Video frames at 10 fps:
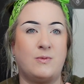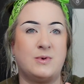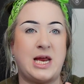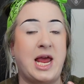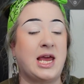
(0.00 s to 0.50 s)

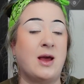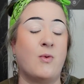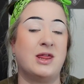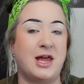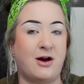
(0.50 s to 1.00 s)
taking
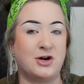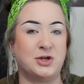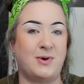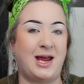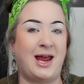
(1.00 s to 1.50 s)
what they're
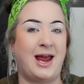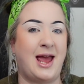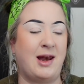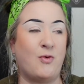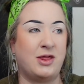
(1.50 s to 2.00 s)
doing
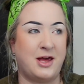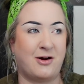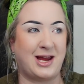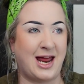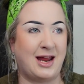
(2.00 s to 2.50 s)
and what they're
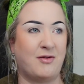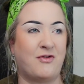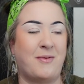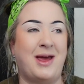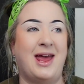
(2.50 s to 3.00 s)
getting
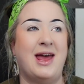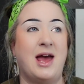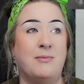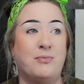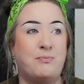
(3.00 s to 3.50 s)
from it
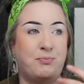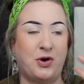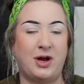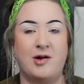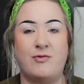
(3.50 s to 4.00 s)
and
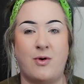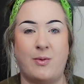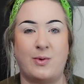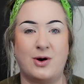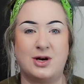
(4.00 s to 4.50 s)
putting it
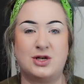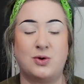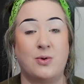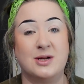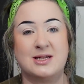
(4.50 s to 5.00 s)
forward
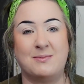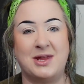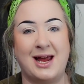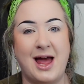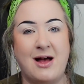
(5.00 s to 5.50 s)
towards
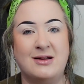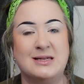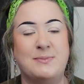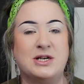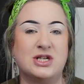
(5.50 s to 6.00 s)
something else,
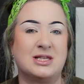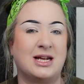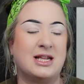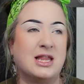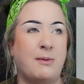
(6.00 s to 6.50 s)
but just
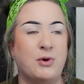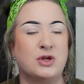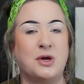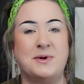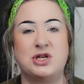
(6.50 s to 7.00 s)
like that they put
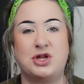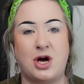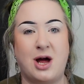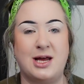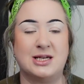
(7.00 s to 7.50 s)
so much
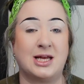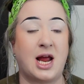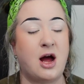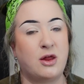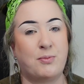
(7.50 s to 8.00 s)
thought into like
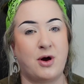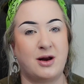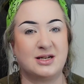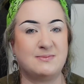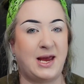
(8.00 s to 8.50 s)
how the
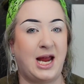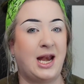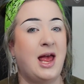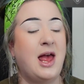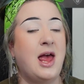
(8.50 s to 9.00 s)
product's made
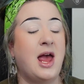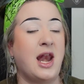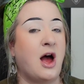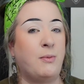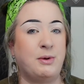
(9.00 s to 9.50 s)
and
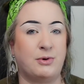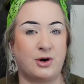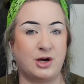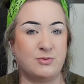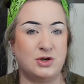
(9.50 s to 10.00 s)
how people are
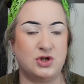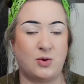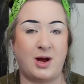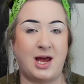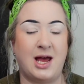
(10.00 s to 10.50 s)
going to
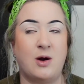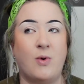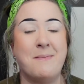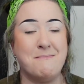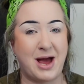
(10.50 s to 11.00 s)
enjoy it and
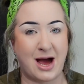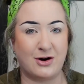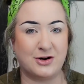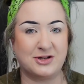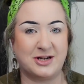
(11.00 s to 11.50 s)
what
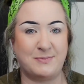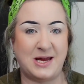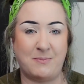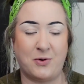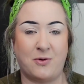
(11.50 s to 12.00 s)
matters to
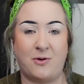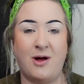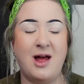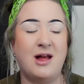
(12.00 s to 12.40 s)
people.